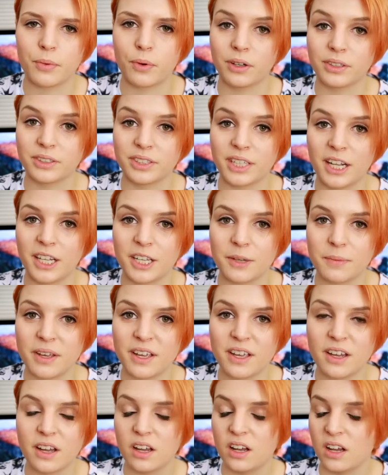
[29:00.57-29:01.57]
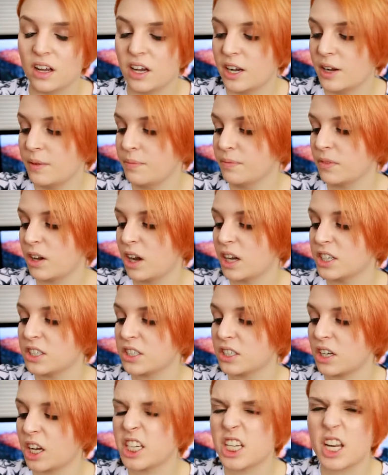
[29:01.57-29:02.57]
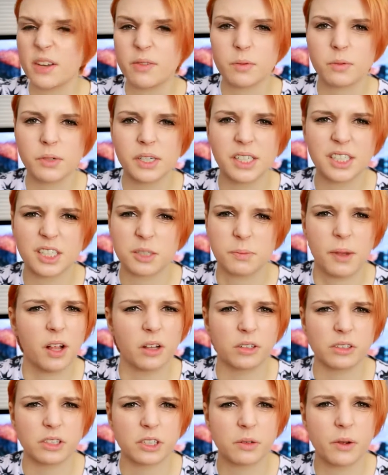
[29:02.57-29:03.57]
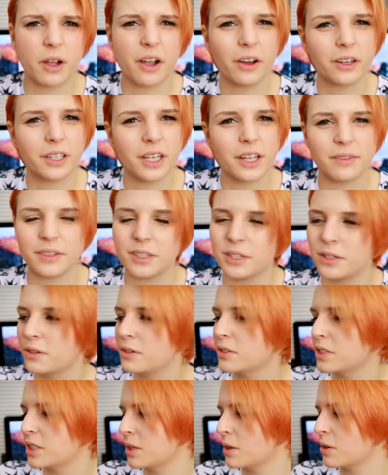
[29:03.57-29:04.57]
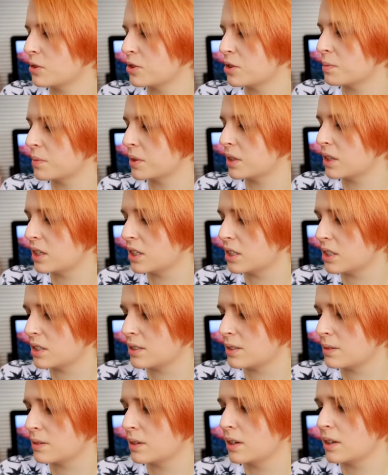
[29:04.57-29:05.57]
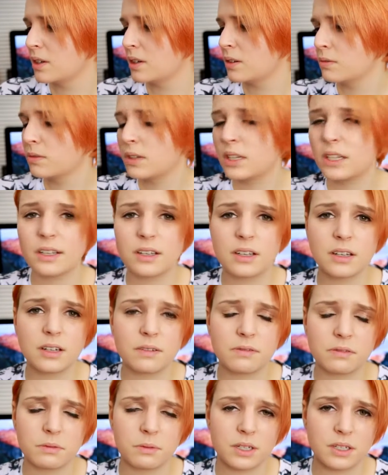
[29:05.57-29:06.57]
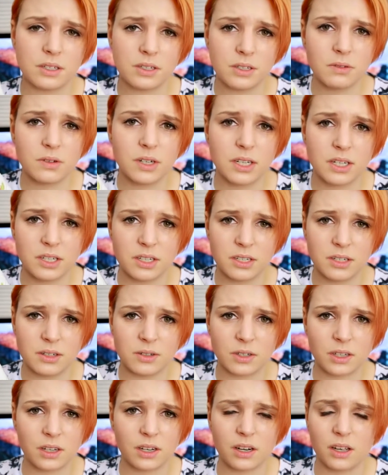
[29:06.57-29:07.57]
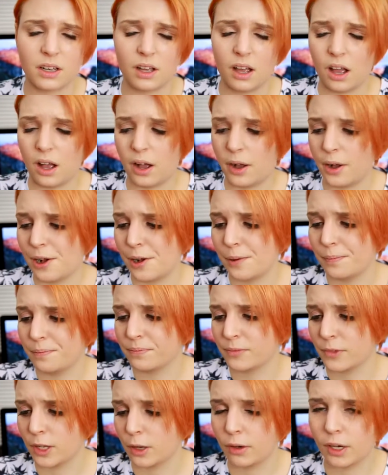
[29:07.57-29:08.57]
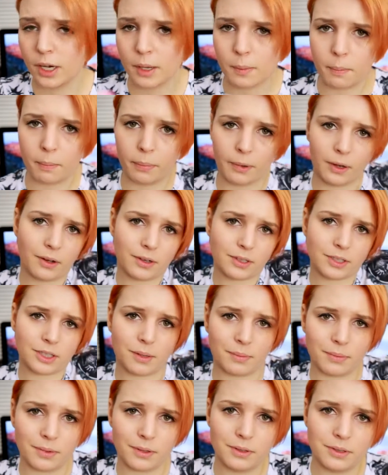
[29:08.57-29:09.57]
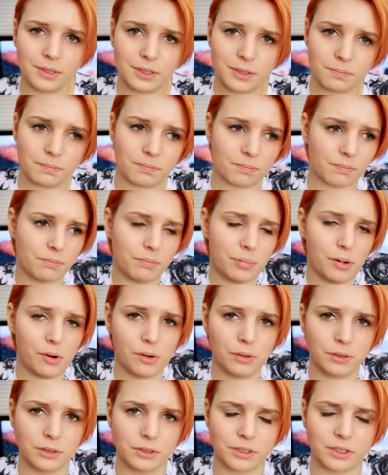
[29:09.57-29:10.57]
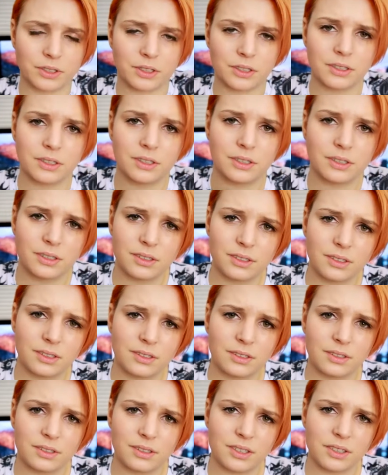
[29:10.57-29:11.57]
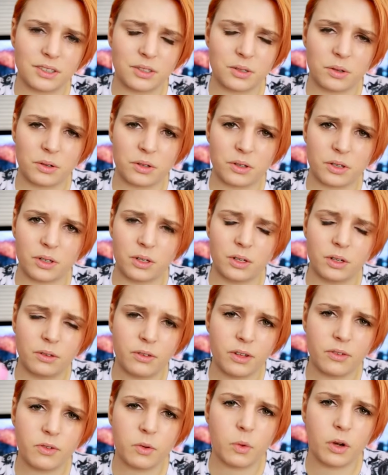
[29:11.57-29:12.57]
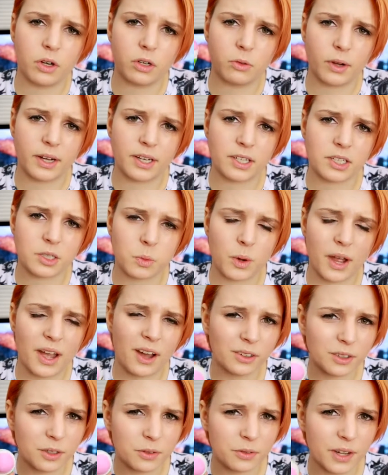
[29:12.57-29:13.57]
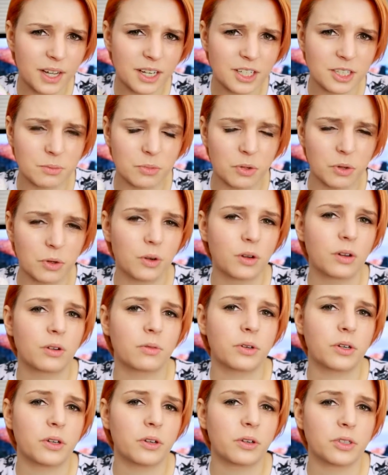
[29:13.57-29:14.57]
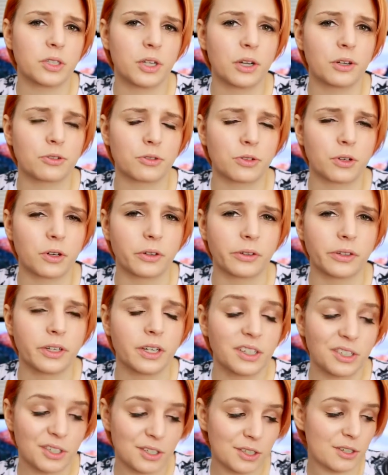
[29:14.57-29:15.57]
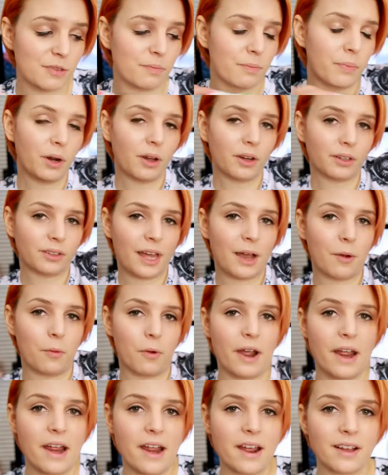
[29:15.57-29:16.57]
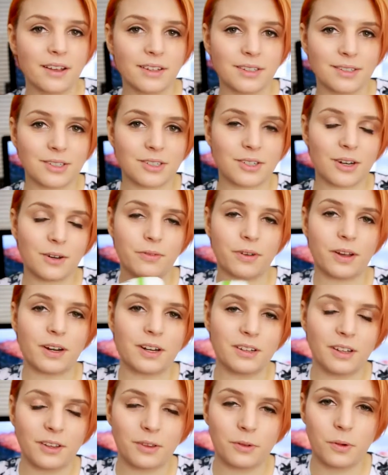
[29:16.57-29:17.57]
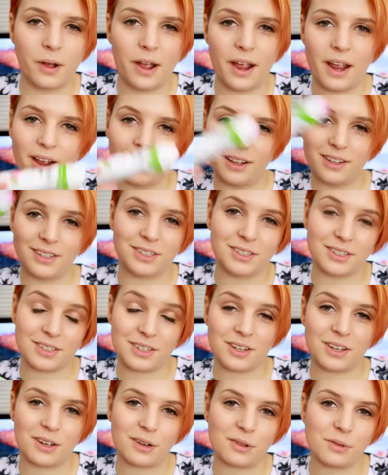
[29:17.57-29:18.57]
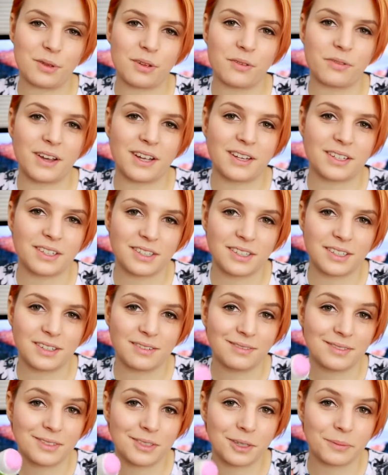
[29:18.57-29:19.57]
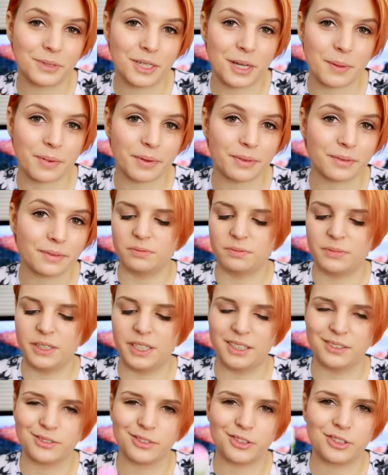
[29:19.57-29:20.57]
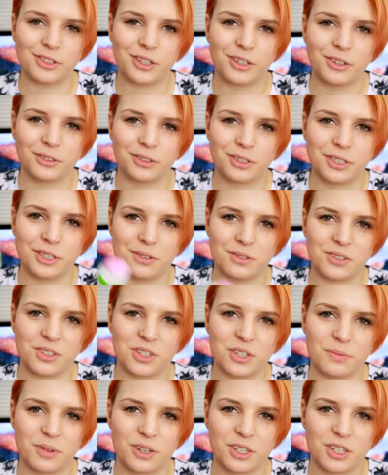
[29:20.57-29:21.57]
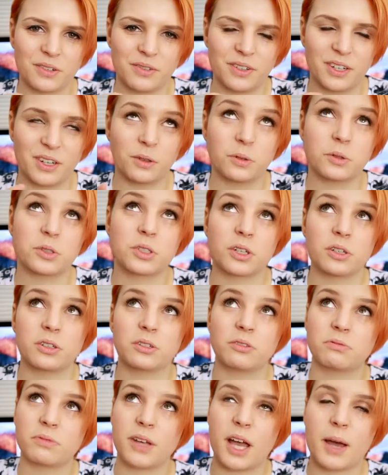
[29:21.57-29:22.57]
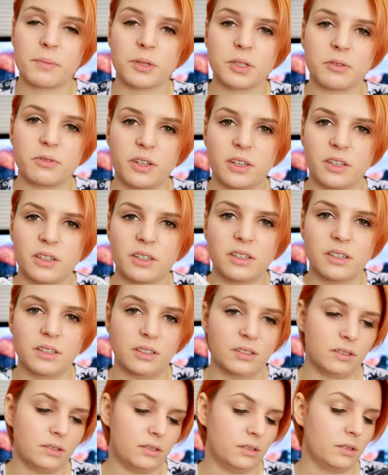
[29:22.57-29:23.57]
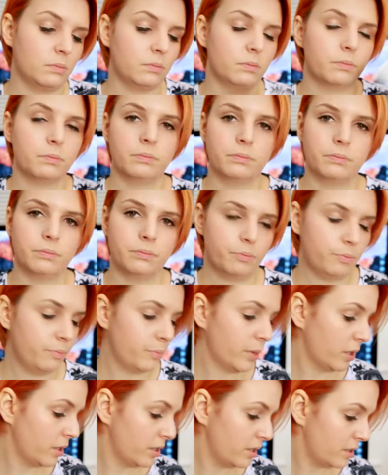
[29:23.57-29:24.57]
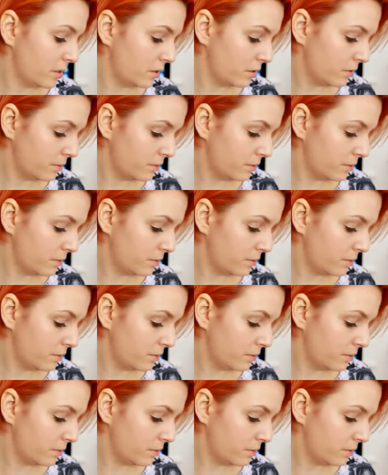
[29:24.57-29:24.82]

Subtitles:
people aren't telling me. I never really smell, so I hardly ever use deodorant. But this is really good for when you do need to use it. Really blocks up those pores, which is not good. If you ever wonder why you sweat out your face more when you got deodorant on, it's because you've blocked that way, so it's trying to find another way, so it's going to go through your face. Top tip. So yeah, try not to use too much of it. Also atmosphere and bunnies.